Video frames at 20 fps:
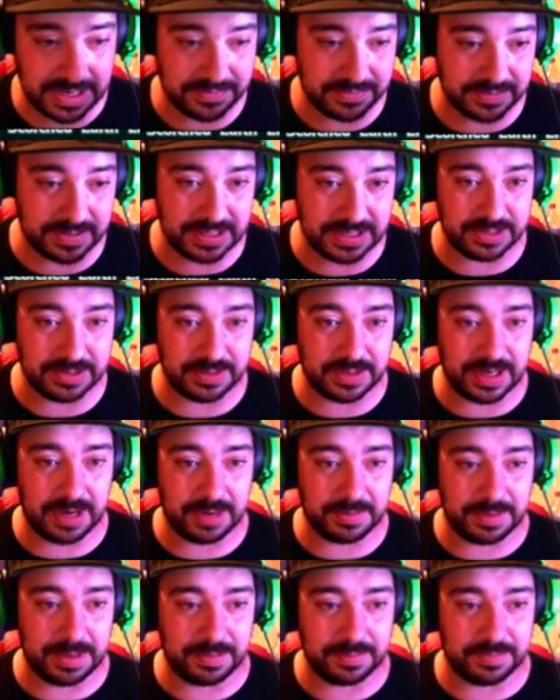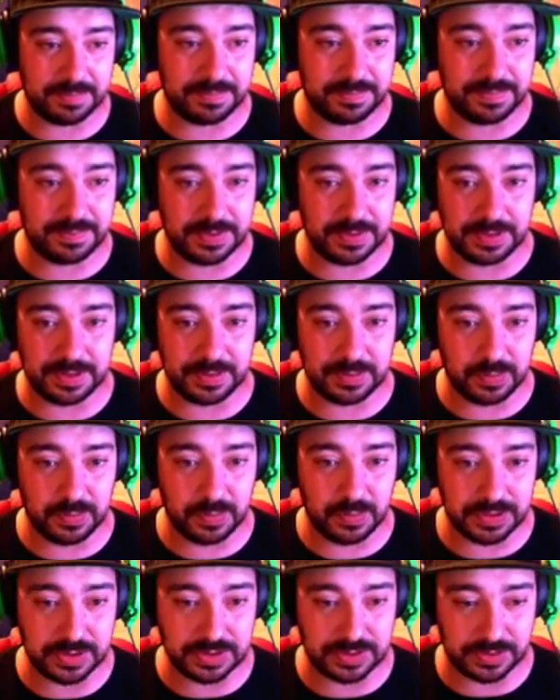Definitely do care about building a
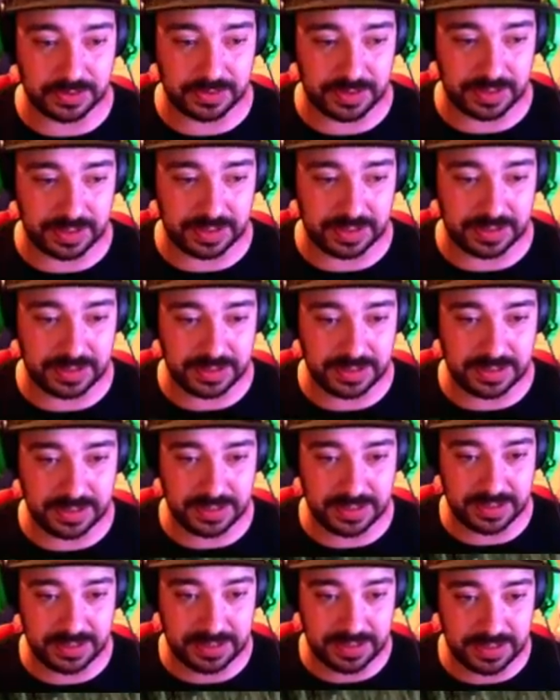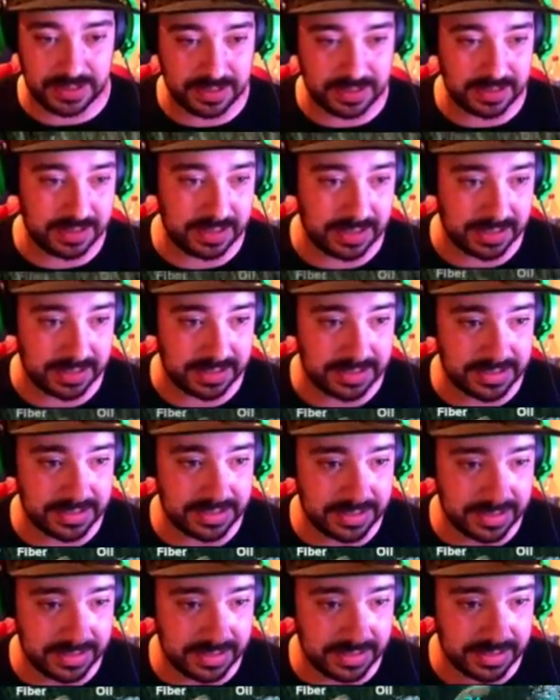water sock thing.
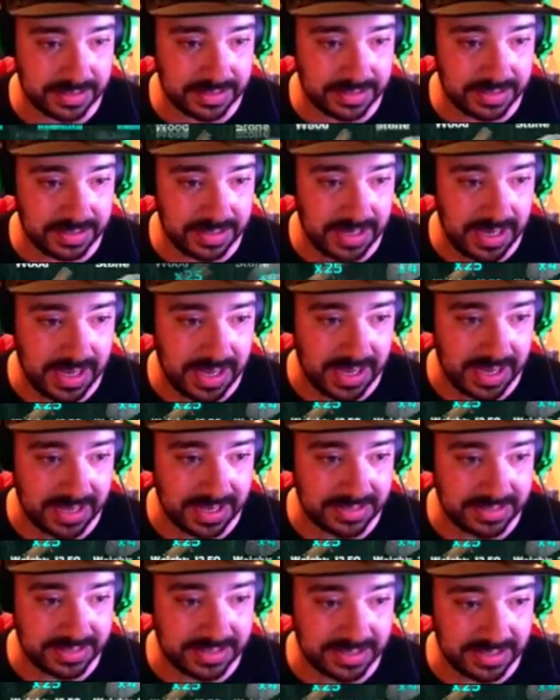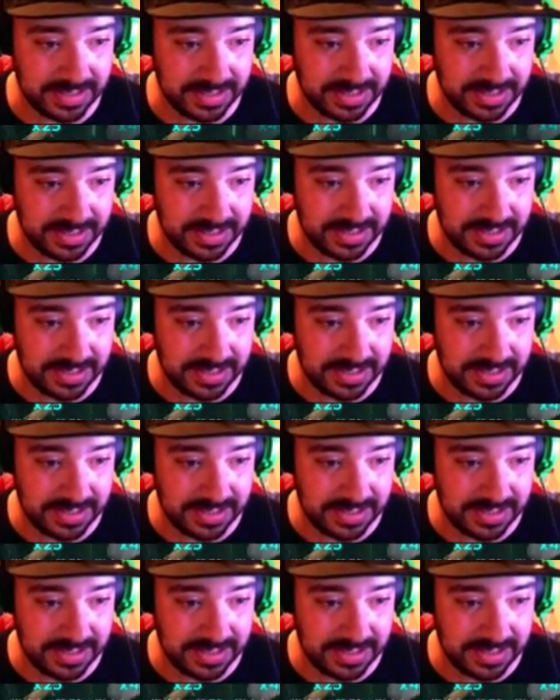Yes. Yes.